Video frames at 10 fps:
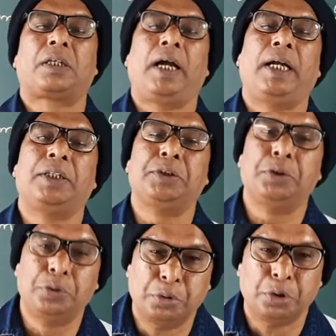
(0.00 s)
and
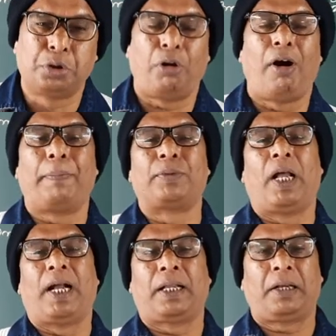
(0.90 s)
use of the
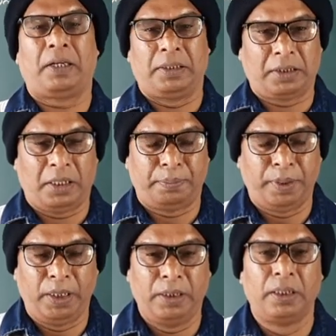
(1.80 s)
agricultural
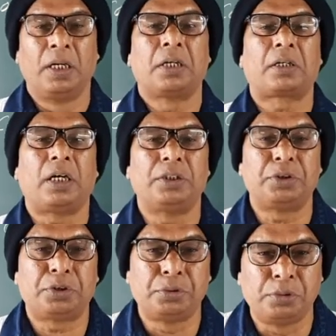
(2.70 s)
field
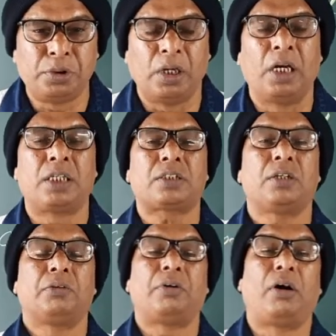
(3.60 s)
continuous
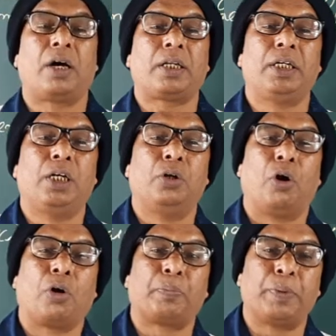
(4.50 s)
for a
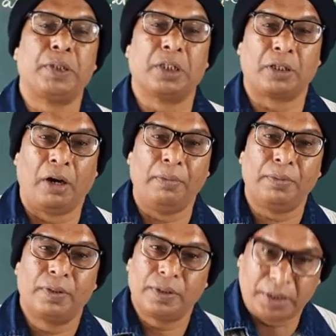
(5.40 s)
long period
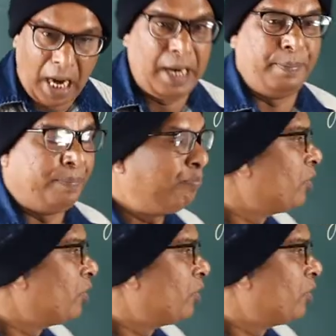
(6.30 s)
of time.